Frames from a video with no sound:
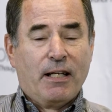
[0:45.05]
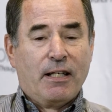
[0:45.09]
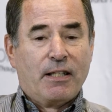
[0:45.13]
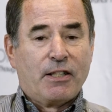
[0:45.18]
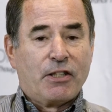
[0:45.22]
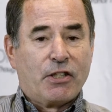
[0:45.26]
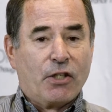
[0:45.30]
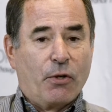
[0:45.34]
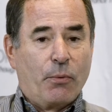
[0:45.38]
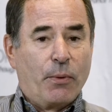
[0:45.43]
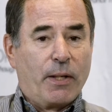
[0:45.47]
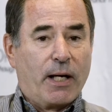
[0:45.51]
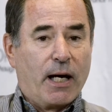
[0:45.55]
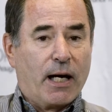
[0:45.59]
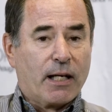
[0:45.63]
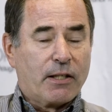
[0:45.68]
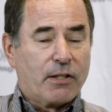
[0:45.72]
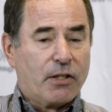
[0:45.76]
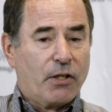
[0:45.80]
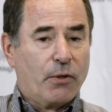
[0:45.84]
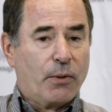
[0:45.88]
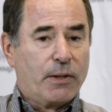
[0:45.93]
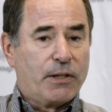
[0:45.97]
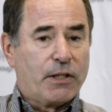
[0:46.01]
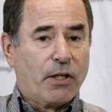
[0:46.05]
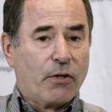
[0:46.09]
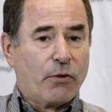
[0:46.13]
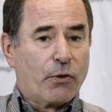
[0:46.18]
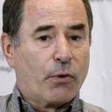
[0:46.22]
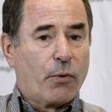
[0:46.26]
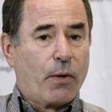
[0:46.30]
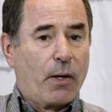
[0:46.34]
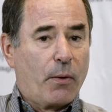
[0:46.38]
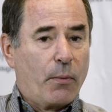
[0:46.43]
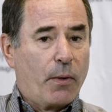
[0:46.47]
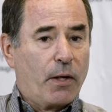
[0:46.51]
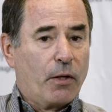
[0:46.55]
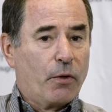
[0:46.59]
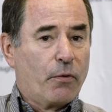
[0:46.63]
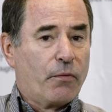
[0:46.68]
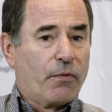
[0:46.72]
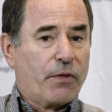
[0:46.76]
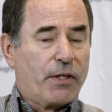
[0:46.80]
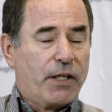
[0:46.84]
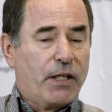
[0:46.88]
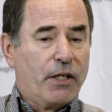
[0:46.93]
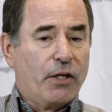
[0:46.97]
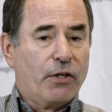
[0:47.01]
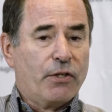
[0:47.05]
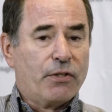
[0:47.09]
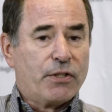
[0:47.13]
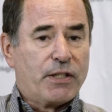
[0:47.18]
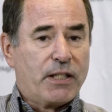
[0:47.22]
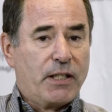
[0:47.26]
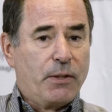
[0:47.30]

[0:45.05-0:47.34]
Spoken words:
So we got to know each other quite well over the years.